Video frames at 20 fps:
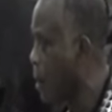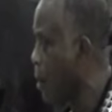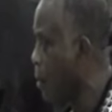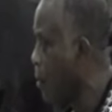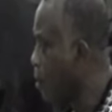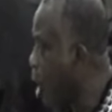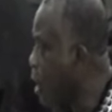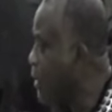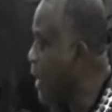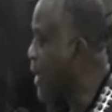
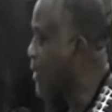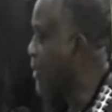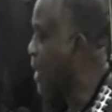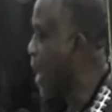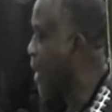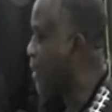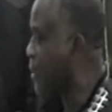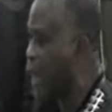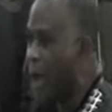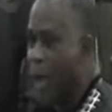more than
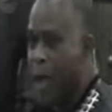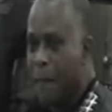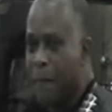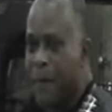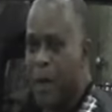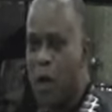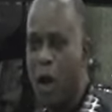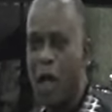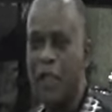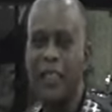that.
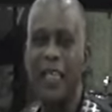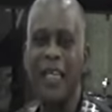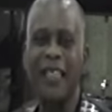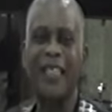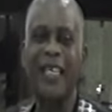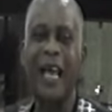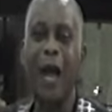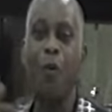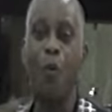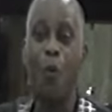Because the
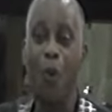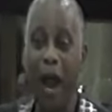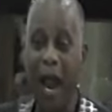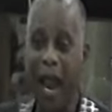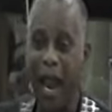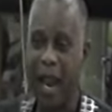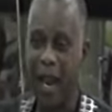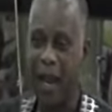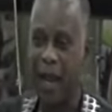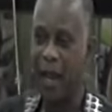same
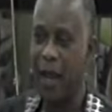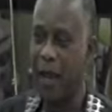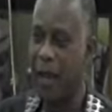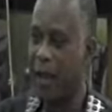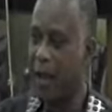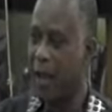way